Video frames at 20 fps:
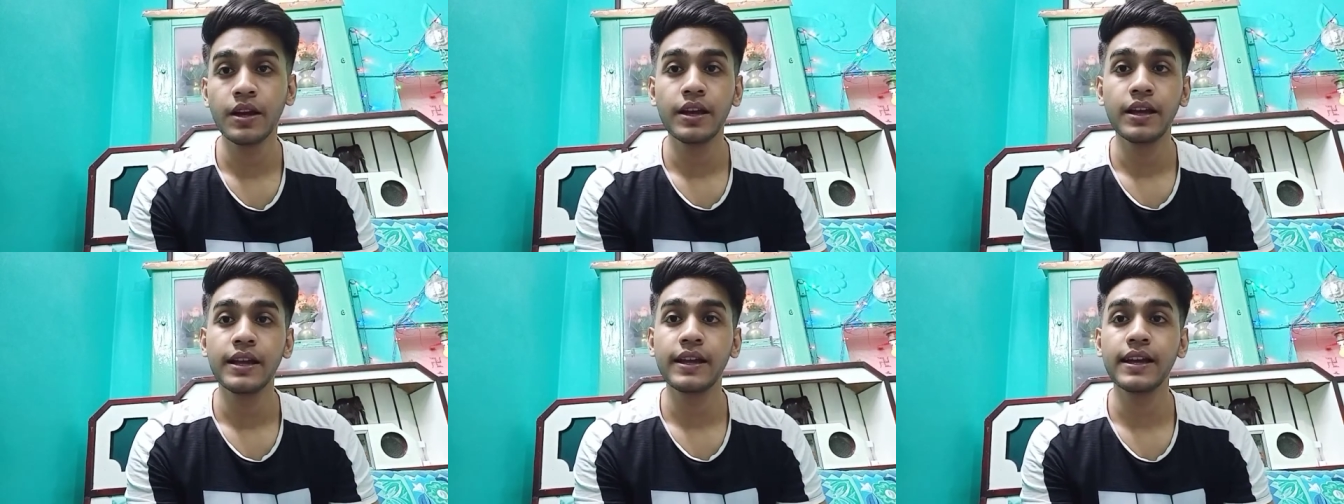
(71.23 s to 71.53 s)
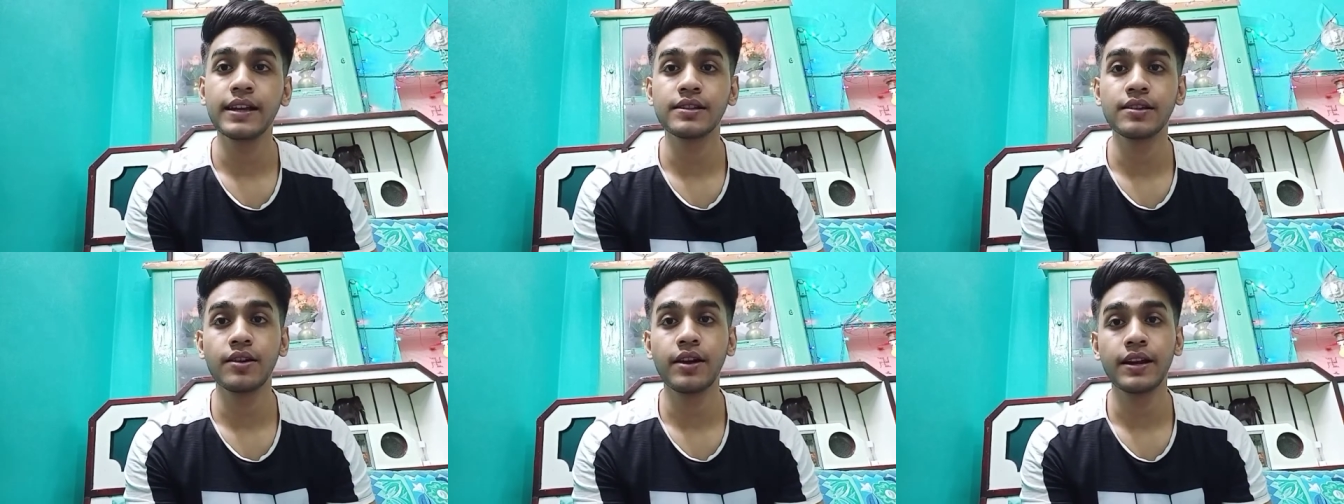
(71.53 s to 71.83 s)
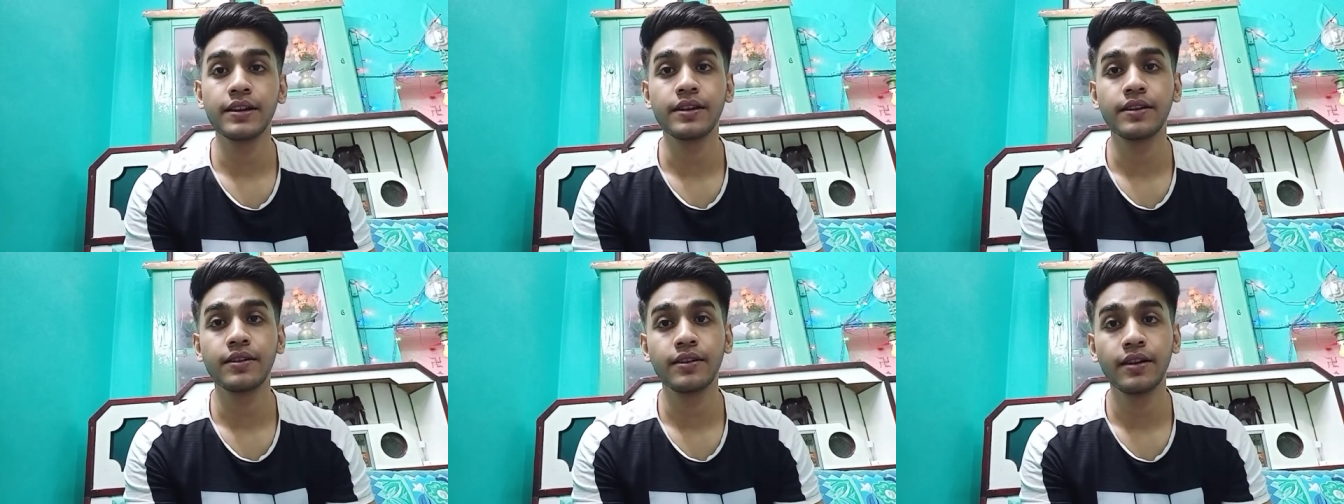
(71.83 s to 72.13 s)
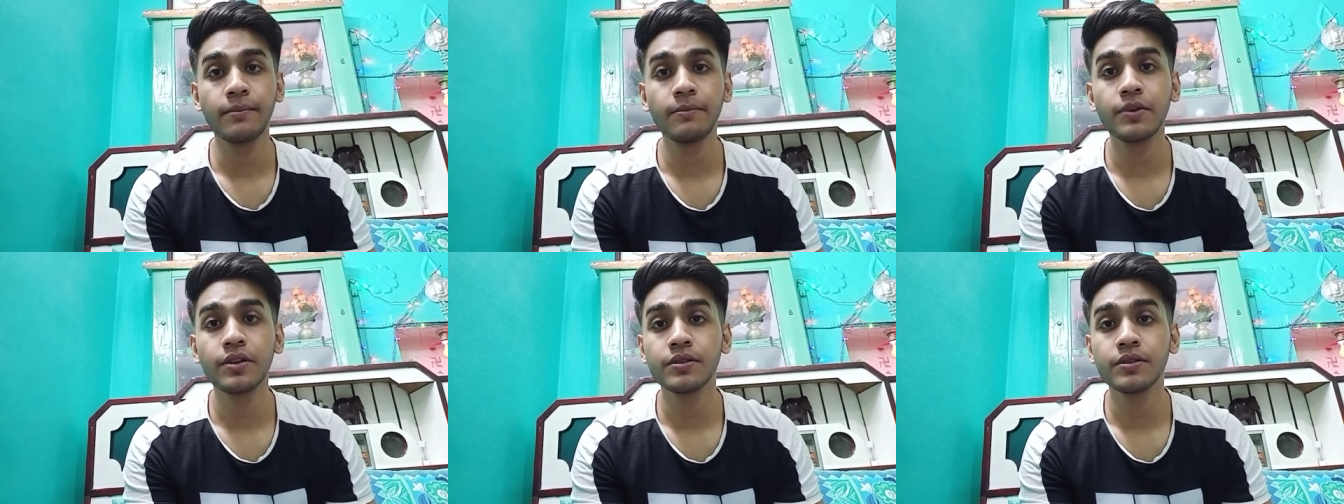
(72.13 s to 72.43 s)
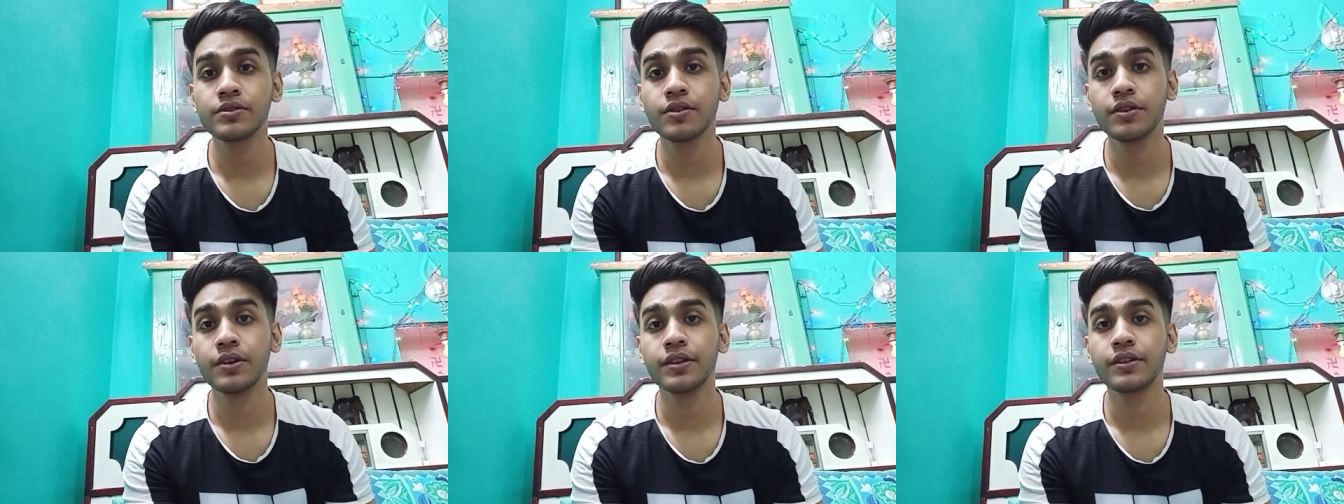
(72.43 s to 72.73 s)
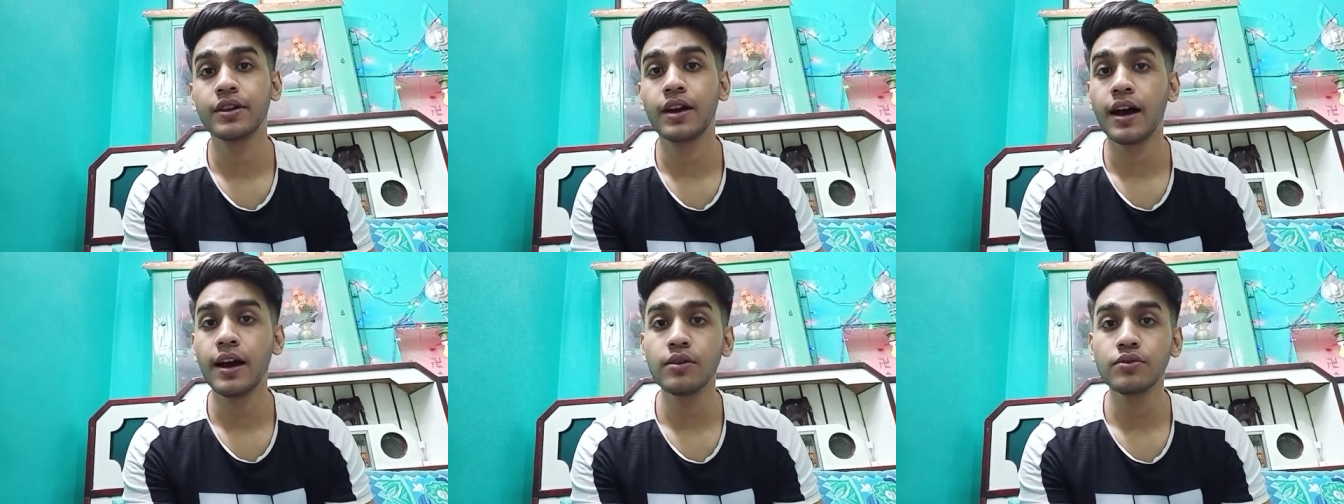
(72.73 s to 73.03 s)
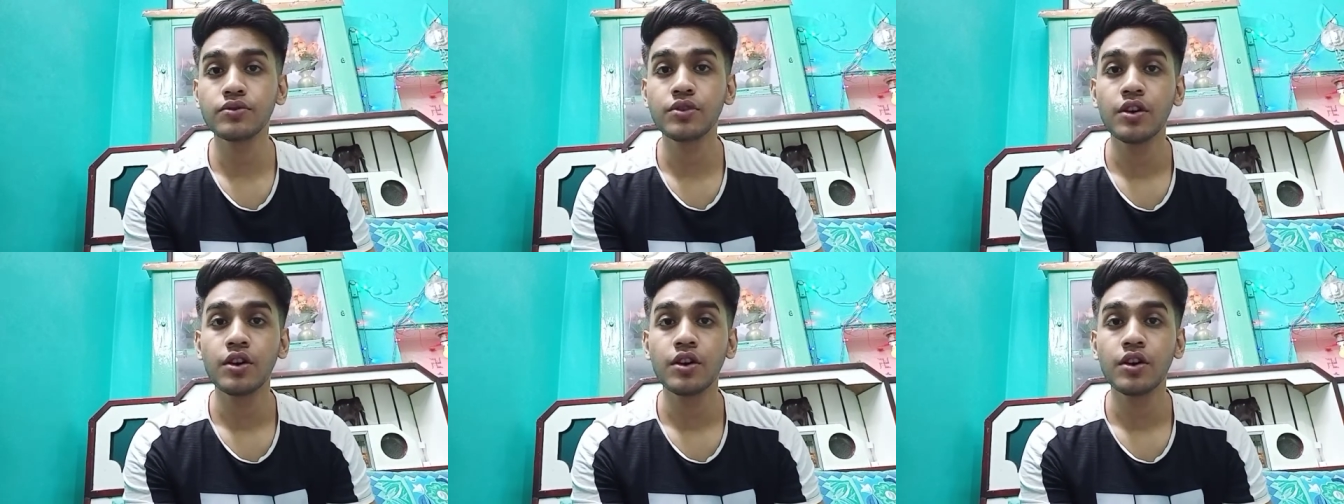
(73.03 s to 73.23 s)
He has a right in rem concerning the house.